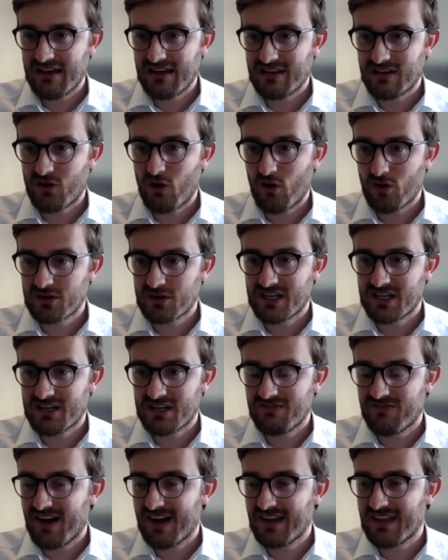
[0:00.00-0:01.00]
The courts
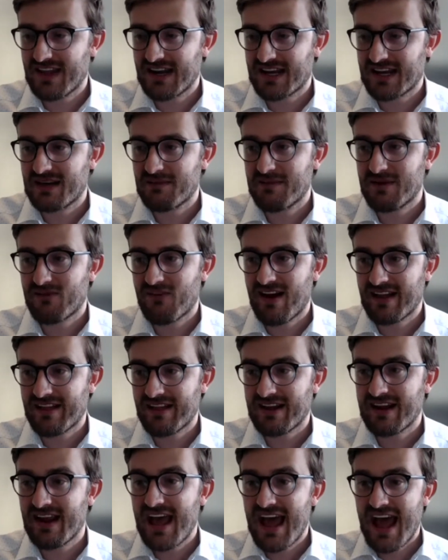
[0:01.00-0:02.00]
can find that it can be
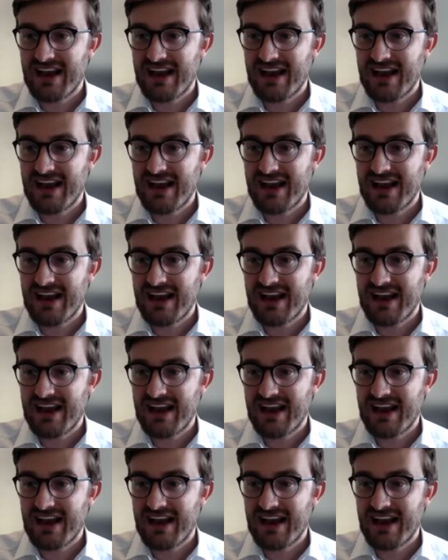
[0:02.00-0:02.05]
violated,